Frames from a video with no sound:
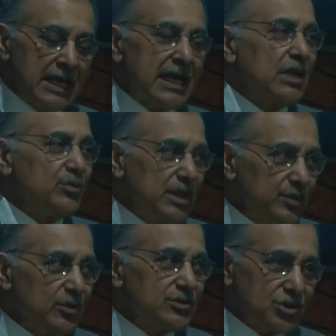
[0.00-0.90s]
and
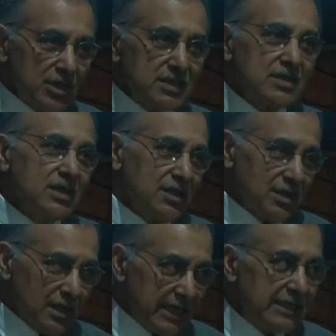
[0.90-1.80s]
people
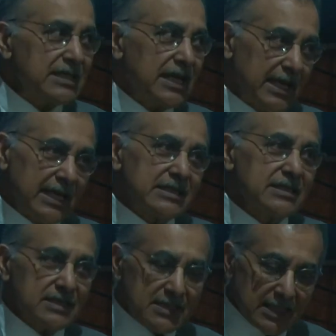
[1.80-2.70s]
just linked hands
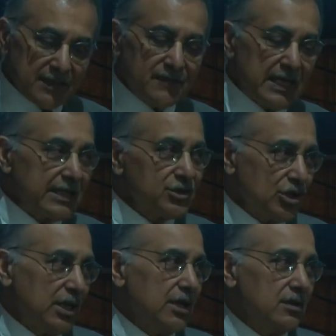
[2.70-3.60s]
and saved that
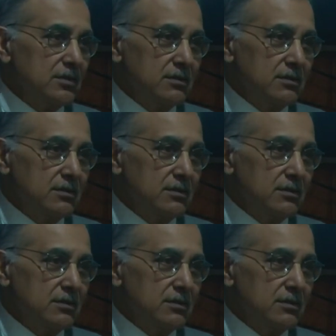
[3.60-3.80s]
child.